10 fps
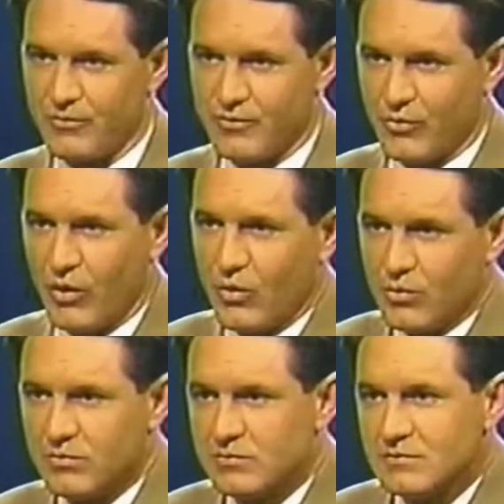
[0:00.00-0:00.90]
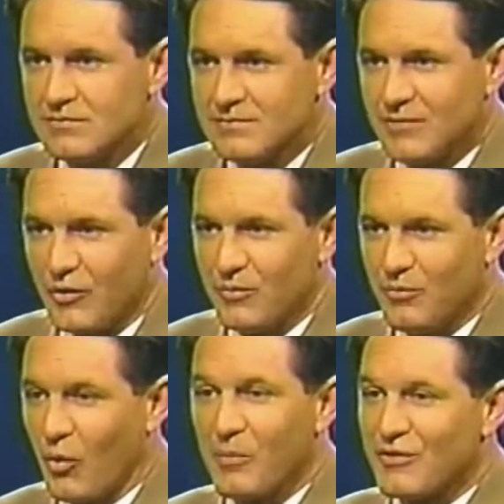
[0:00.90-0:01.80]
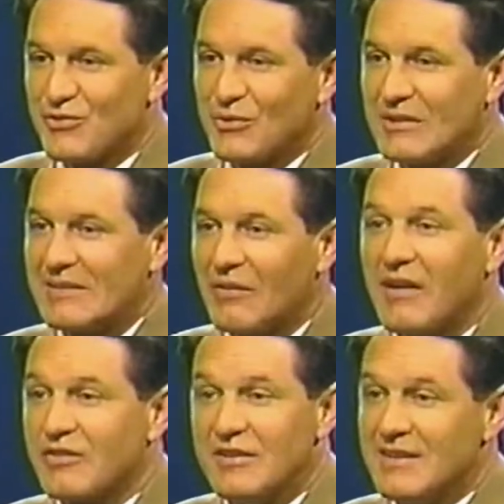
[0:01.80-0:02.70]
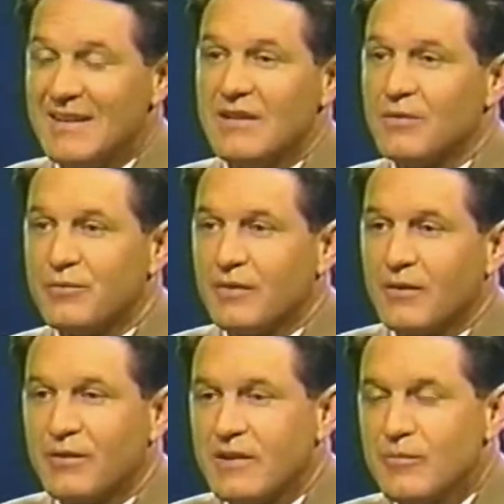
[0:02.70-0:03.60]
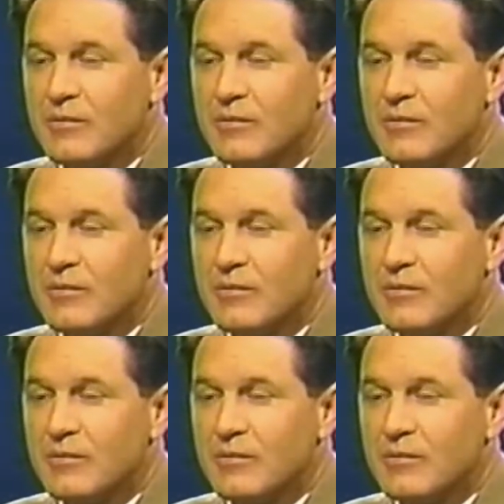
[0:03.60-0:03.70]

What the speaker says: you grow? You more mature, or less in need of him?